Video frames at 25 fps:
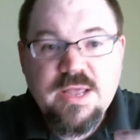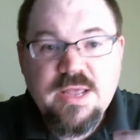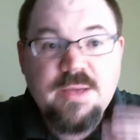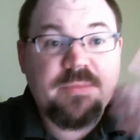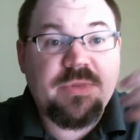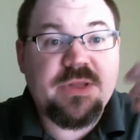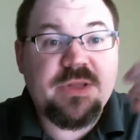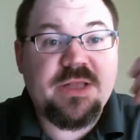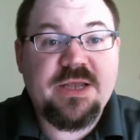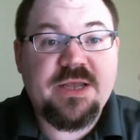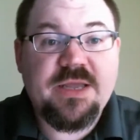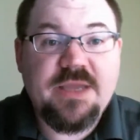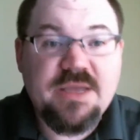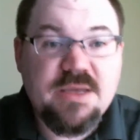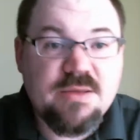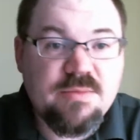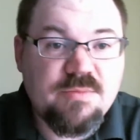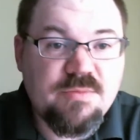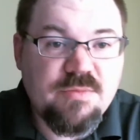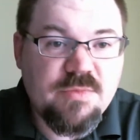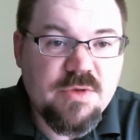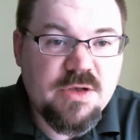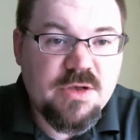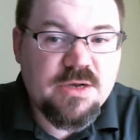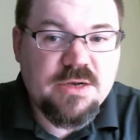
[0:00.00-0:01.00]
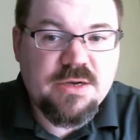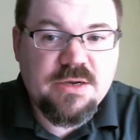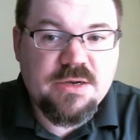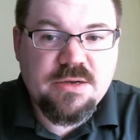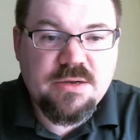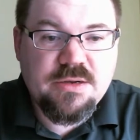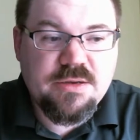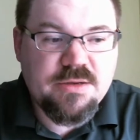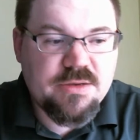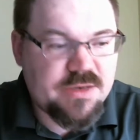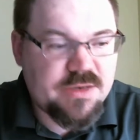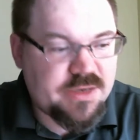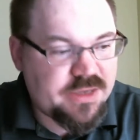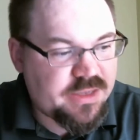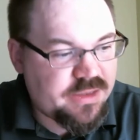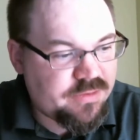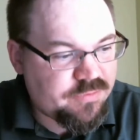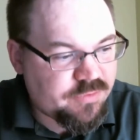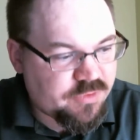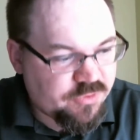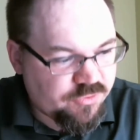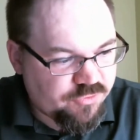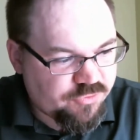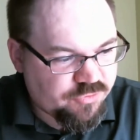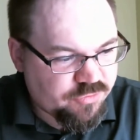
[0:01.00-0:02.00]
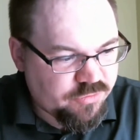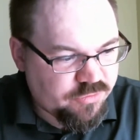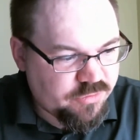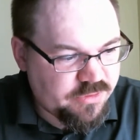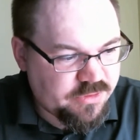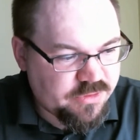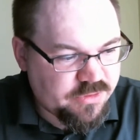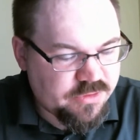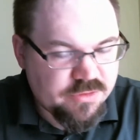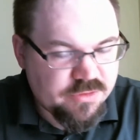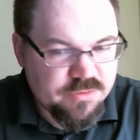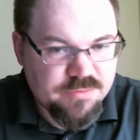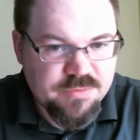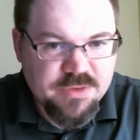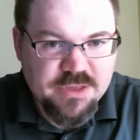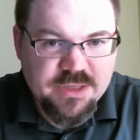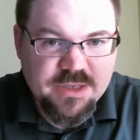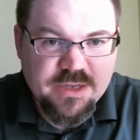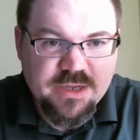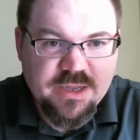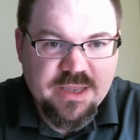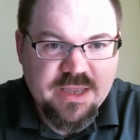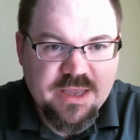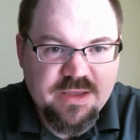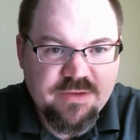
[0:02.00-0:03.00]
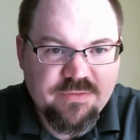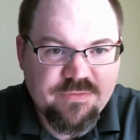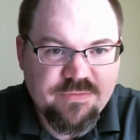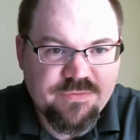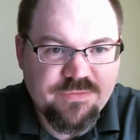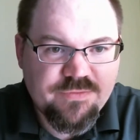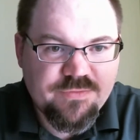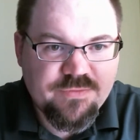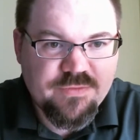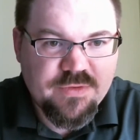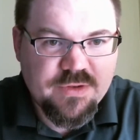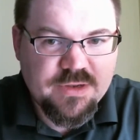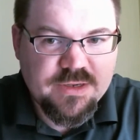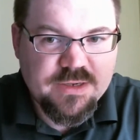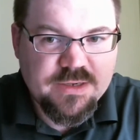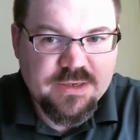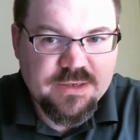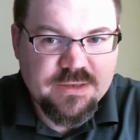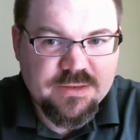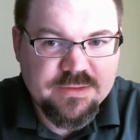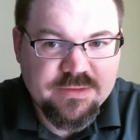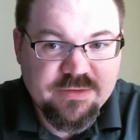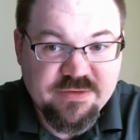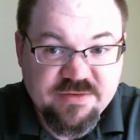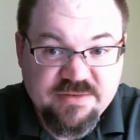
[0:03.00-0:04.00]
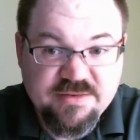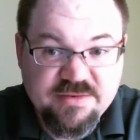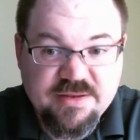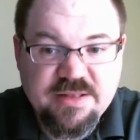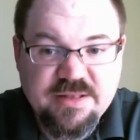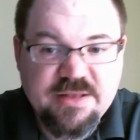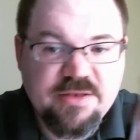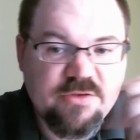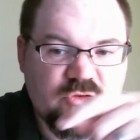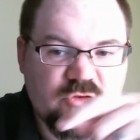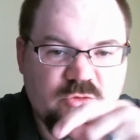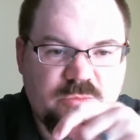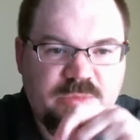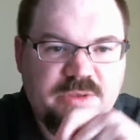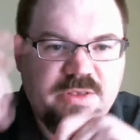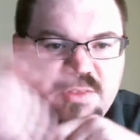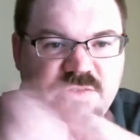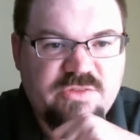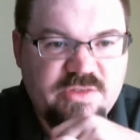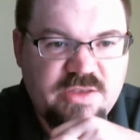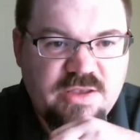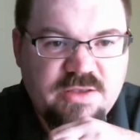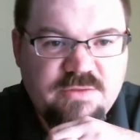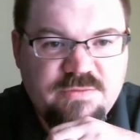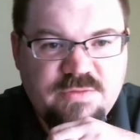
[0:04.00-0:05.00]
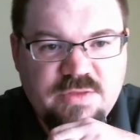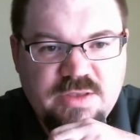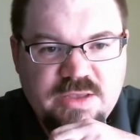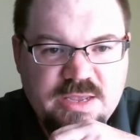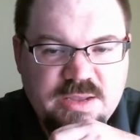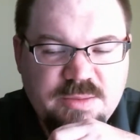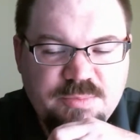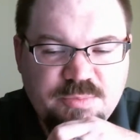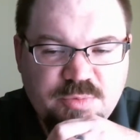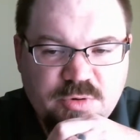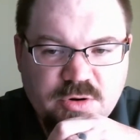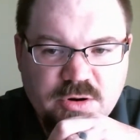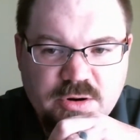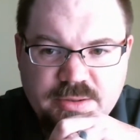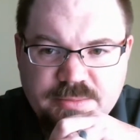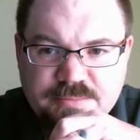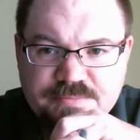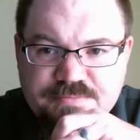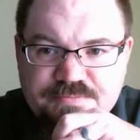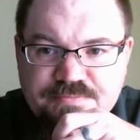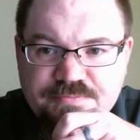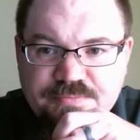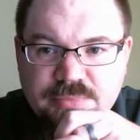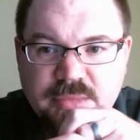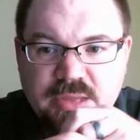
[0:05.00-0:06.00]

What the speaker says: But I am controlling them, and I have the settings are being saved to EEPROM.